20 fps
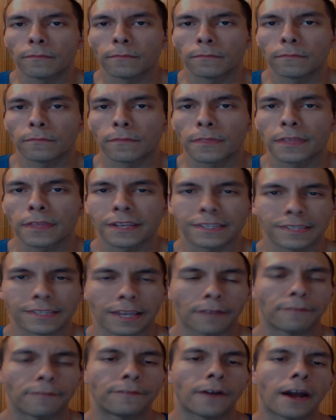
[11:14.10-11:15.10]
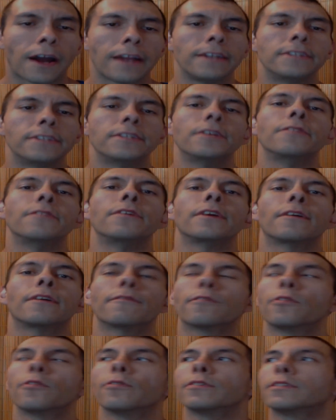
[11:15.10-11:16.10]
things like fine-tuning, of
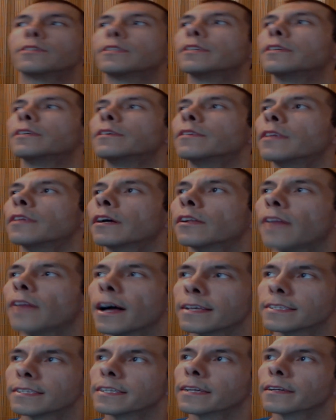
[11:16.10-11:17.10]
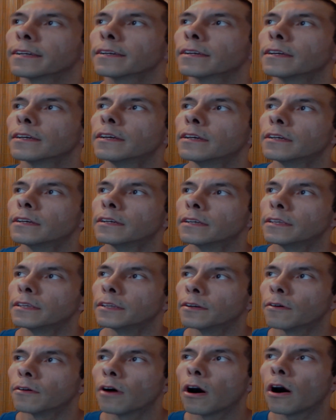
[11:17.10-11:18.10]
course, the classic
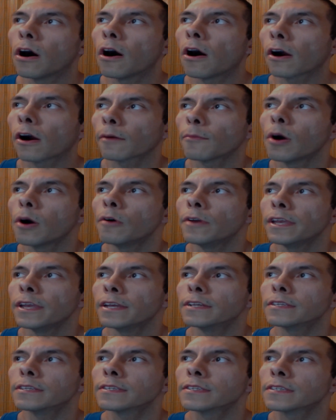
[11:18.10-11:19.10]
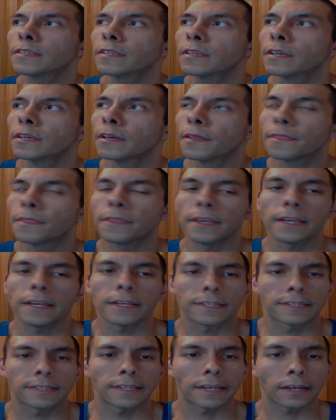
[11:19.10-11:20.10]
harmonious
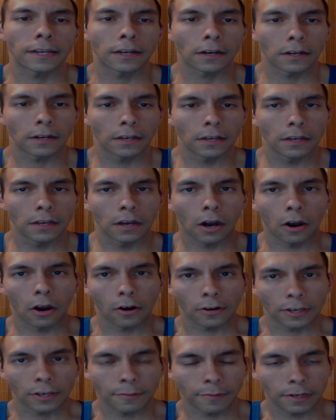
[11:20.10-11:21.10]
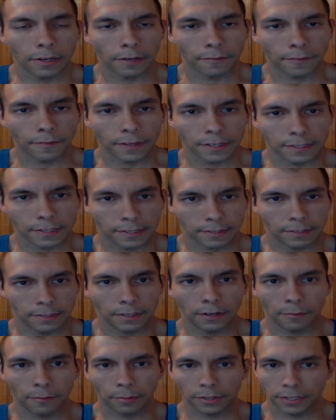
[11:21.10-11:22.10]
theistic argument of this
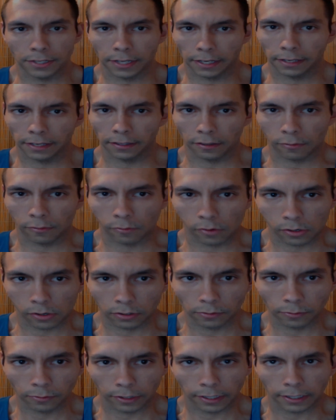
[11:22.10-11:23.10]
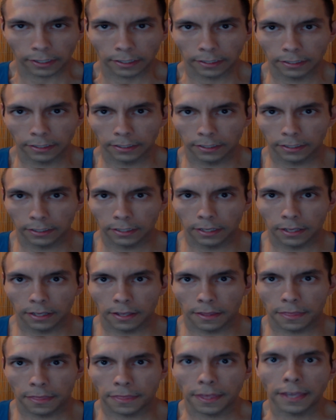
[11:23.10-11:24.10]
particular world where
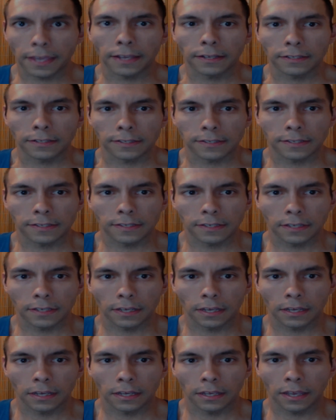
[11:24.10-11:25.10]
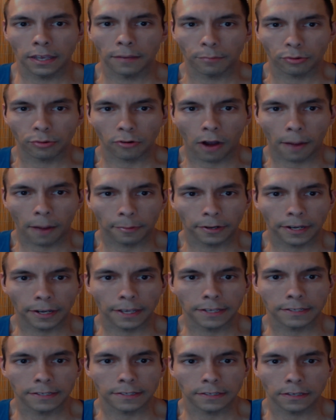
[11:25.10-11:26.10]
things and
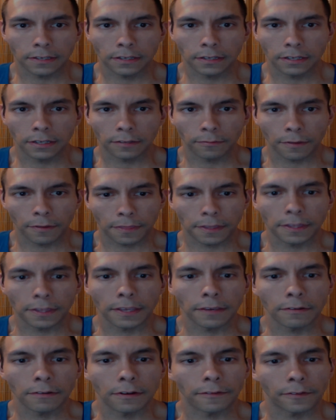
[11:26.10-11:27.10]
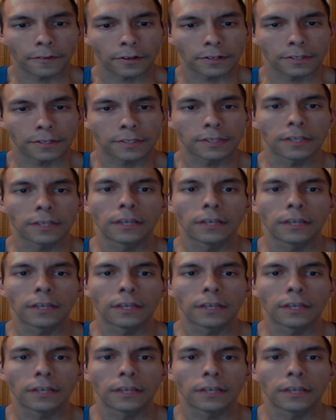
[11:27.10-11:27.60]
properties within the universe